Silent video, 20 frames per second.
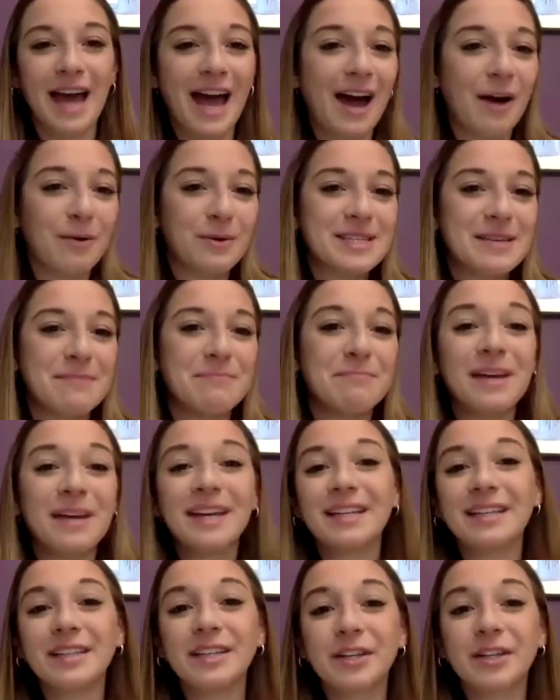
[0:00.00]
How has it
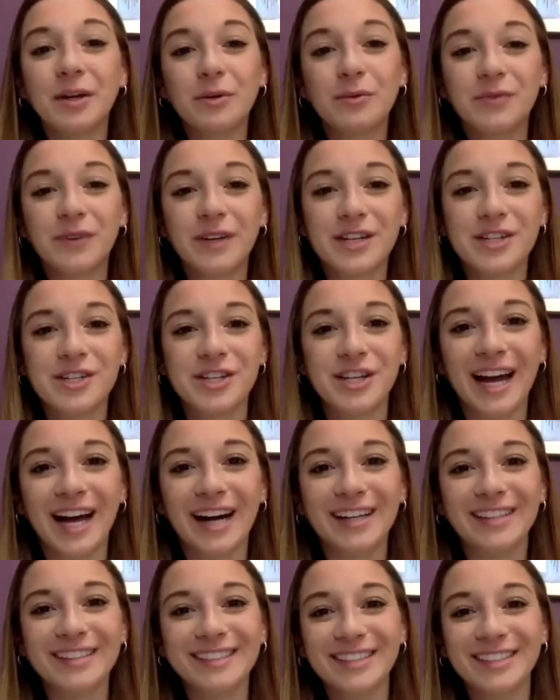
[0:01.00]
been, you know, finishing
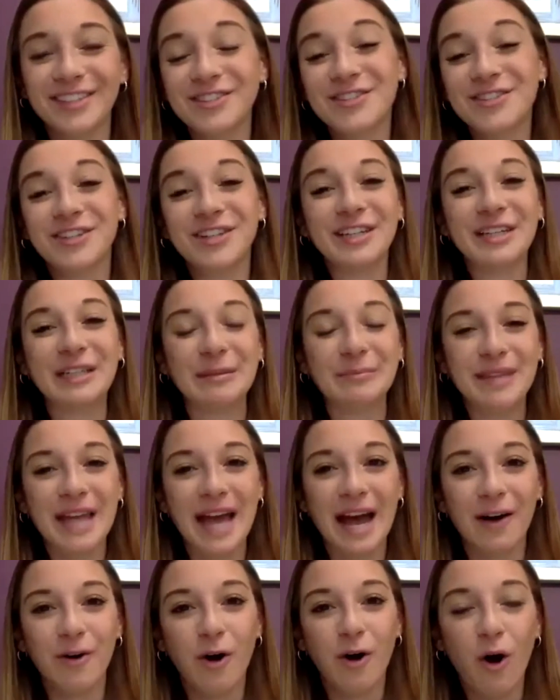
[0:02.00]
out your term
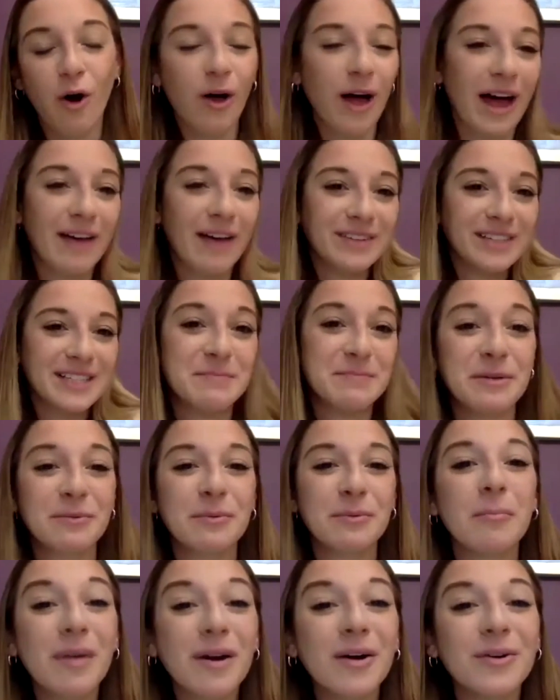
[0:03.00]
now all having to be
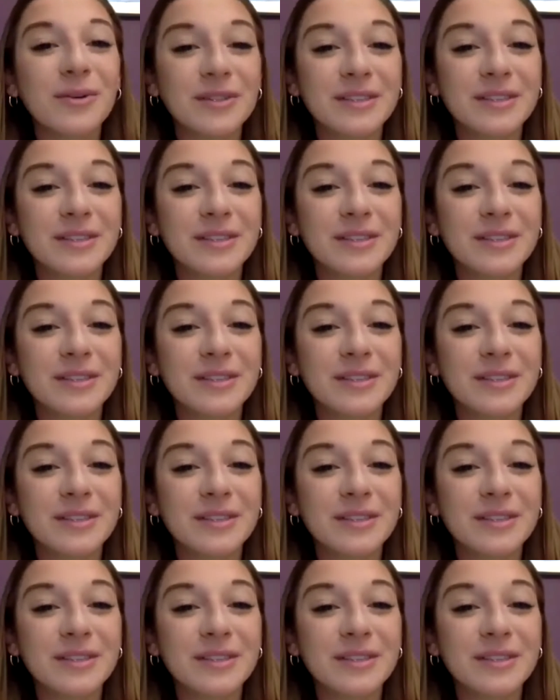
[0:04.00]
remote?